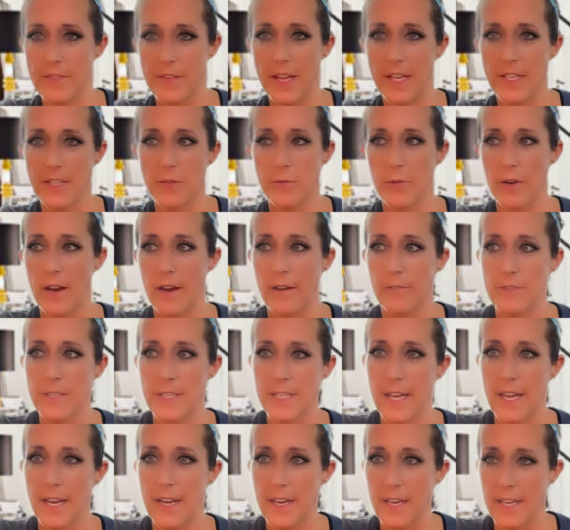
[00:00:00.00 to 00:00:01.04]
That's what I was
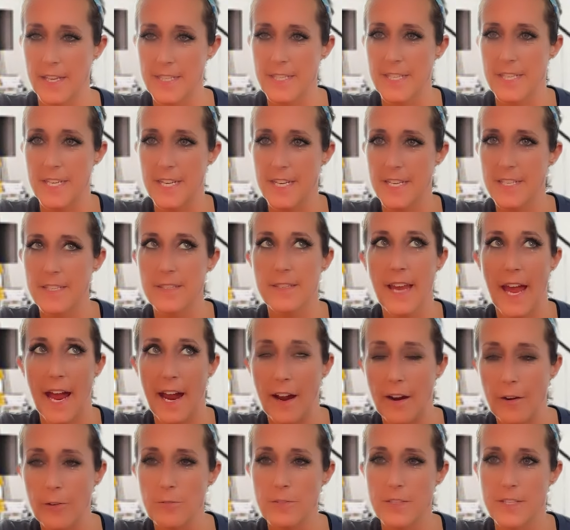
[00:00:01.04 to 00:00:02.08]
getting. It's in his
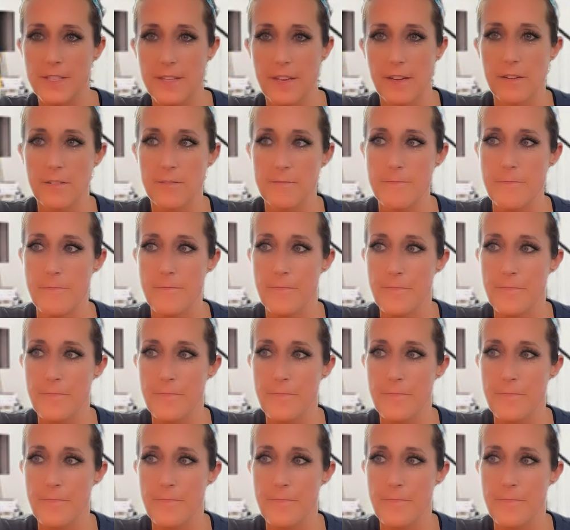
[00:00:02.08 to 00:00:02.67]
house though.